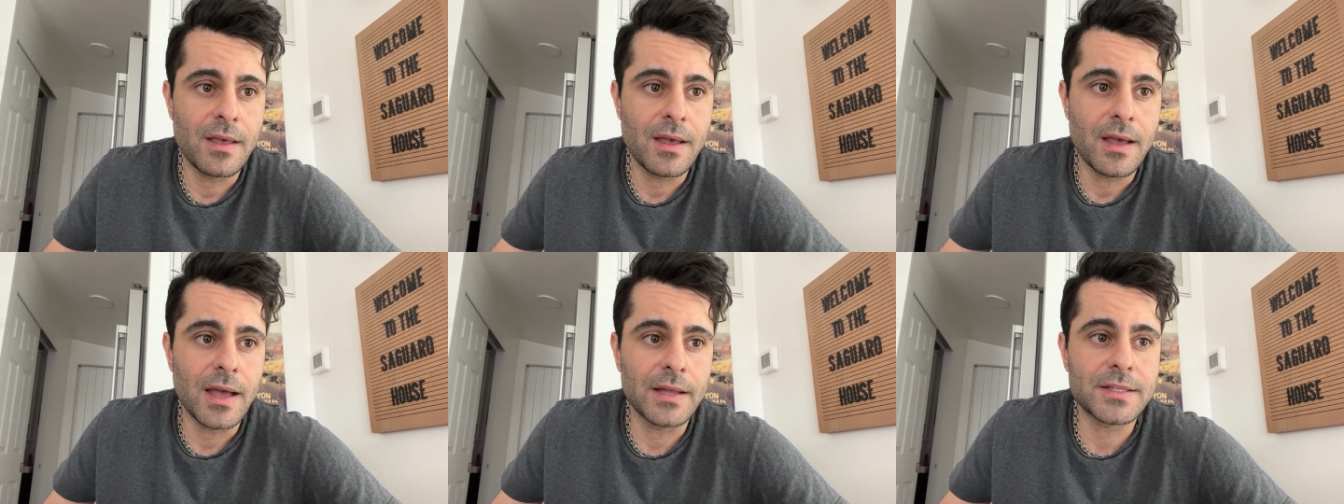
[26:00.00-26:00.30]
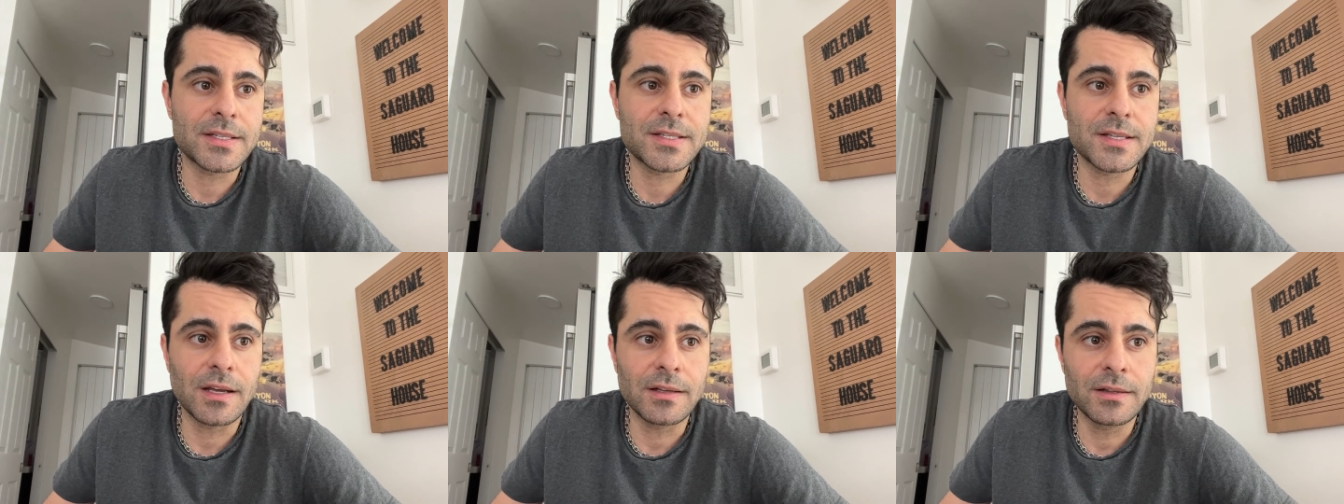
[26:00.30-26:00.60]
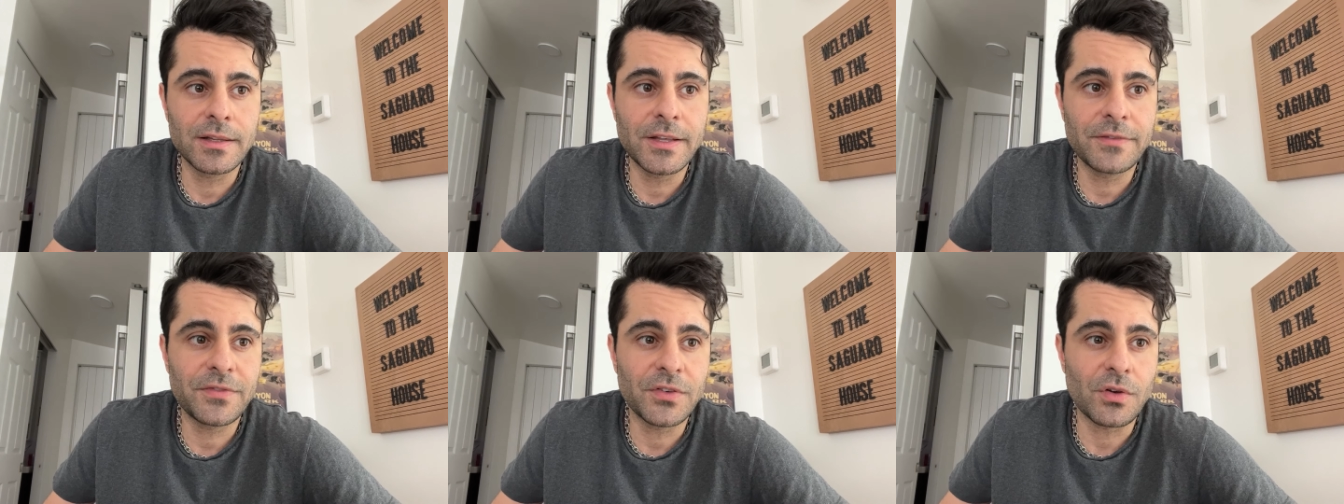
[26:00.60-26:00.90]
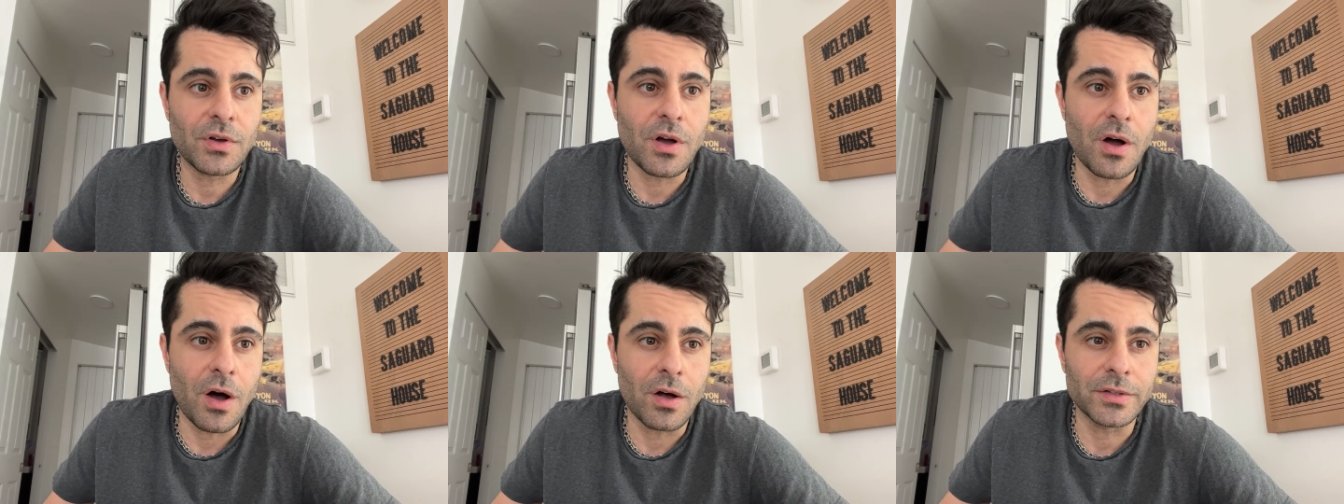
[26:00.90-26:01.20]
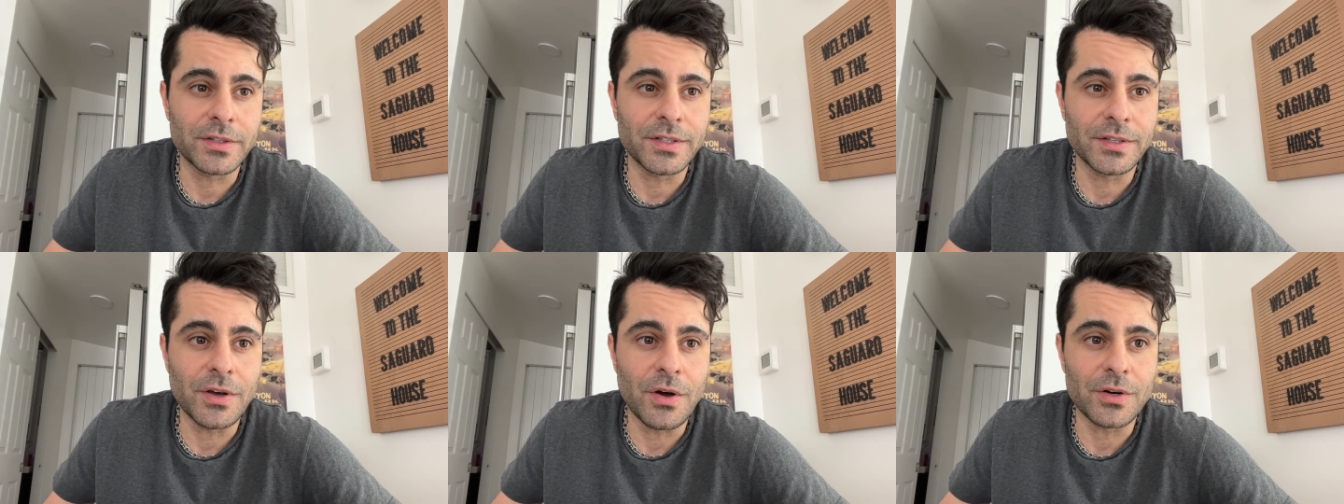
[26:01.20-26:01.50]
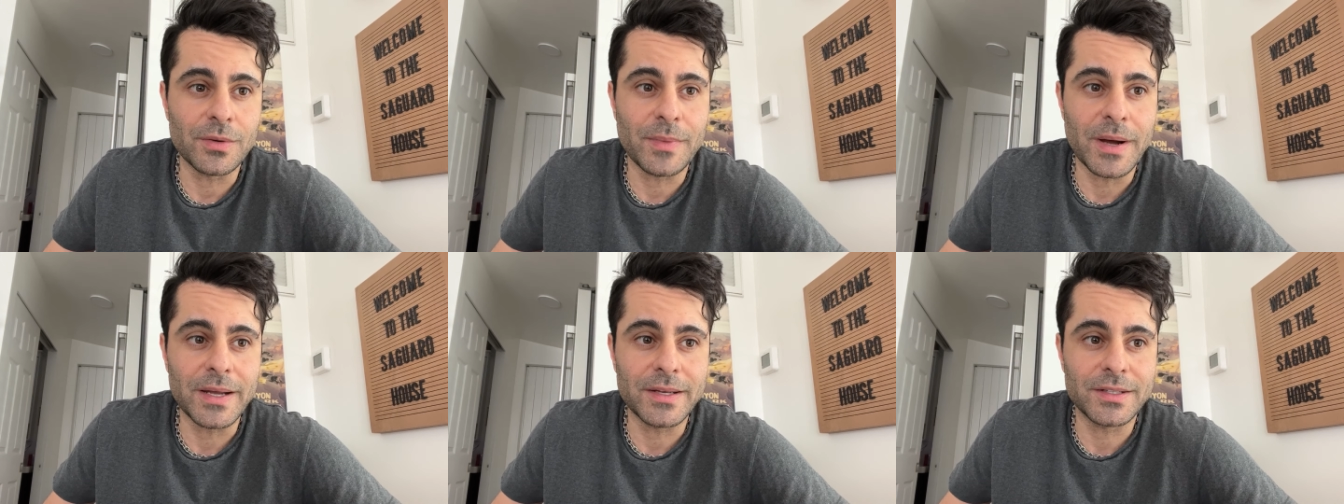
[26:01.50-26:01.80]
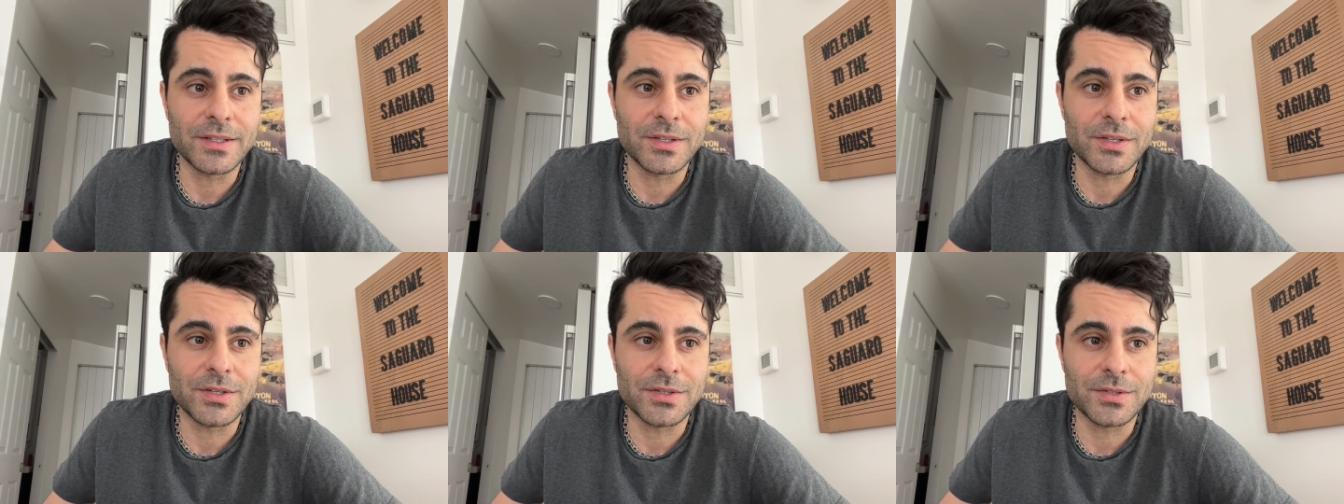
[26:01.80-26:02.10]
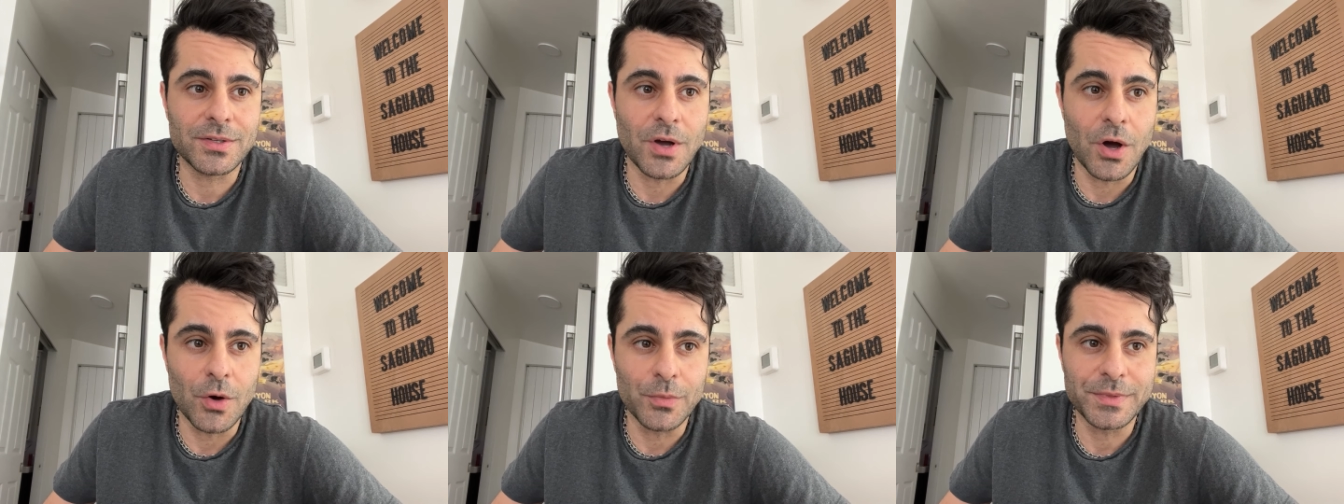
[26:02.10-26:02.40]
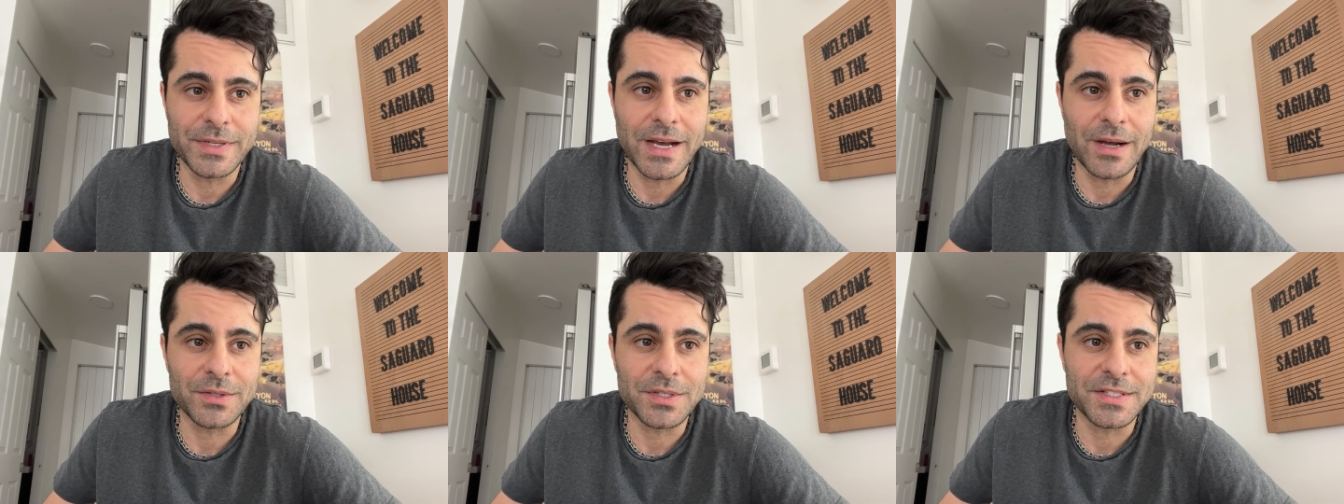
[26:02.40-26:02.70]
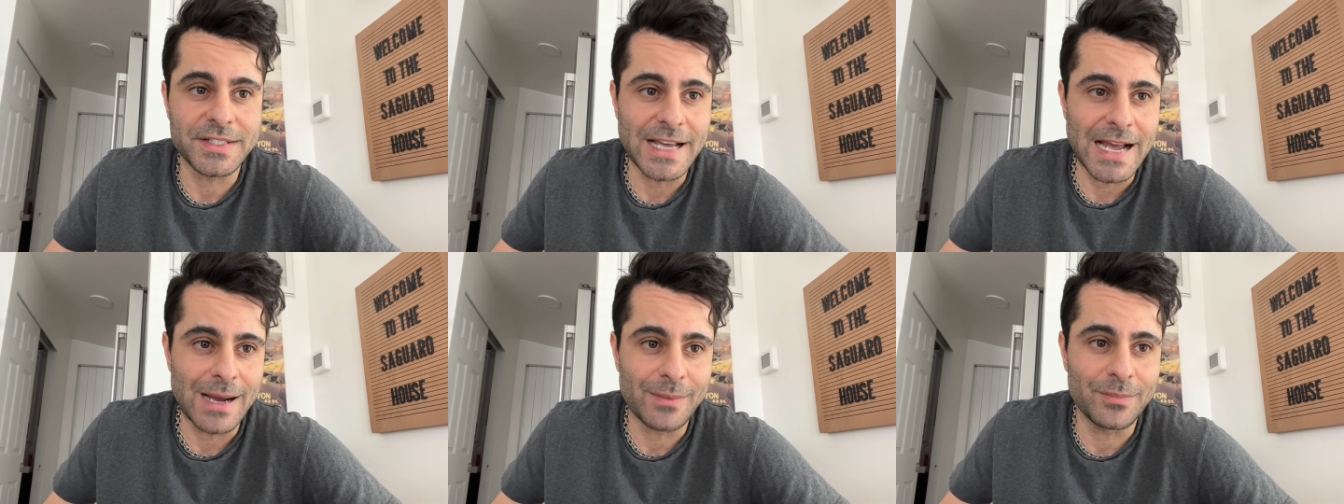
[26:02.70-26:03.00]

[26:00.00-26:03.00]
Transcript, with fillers: and suddenly feel called to go to my hometown's